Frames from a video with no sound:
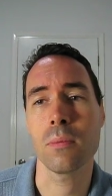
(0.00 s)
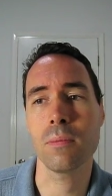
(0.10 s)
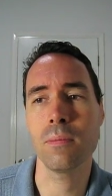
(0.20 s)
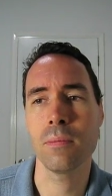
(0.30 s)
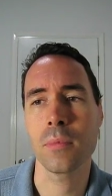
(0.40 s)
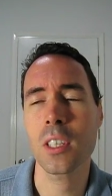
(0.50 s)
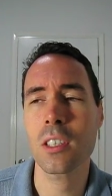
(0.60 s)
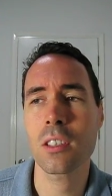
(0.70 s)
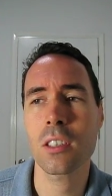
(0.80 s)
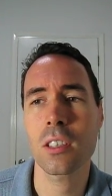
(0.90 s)
This
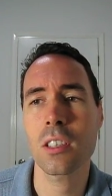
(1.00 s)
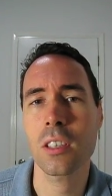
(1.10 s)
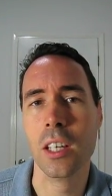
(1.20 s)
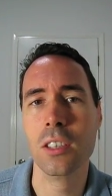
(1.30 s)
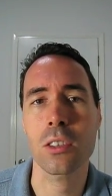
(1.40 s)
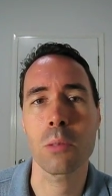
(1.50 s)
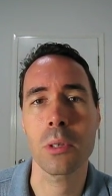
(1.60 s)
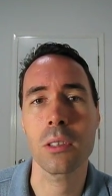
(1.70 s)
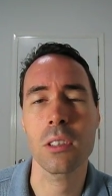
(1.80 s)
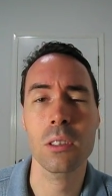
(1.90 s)
is actually a
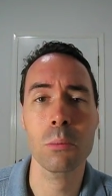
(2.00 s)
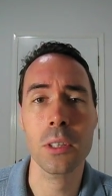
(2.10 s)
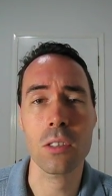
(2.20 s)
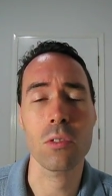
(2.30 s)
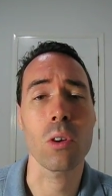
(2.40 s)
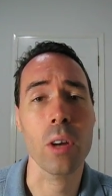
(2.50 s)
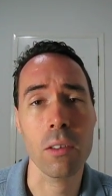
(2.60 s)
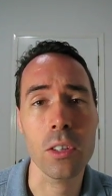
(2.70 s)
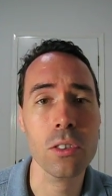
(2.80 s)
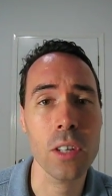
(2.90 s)
big deal because if you don't
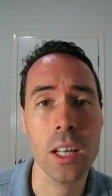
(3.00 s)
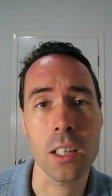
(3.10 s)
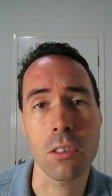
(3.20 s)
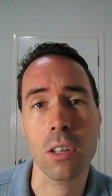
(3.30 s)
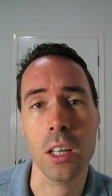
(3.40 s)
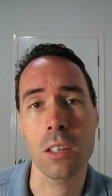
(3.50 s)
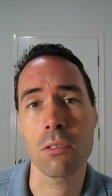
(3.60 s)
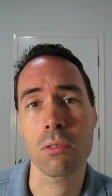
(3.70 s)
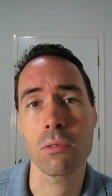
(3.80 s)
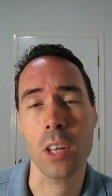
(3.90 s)
have internet, you kind
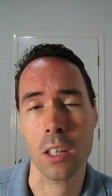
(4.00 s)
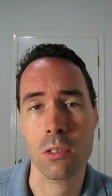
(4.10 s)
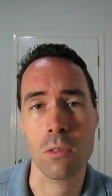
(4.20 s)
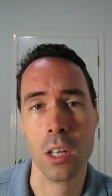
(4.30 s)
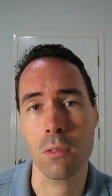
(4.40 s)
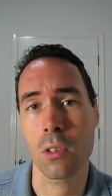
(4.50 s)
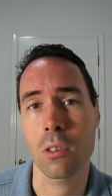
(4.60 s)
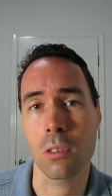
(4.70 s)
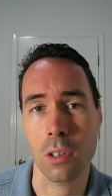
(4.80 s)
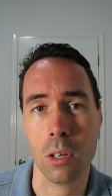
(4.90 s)
of can't survive
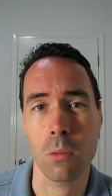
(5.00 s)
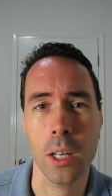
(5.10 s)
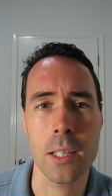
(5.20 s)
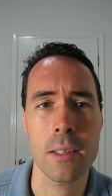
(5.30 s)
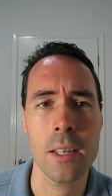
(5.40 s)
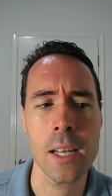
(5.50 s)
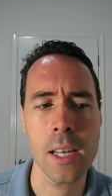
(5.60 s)
here in a lot of ways.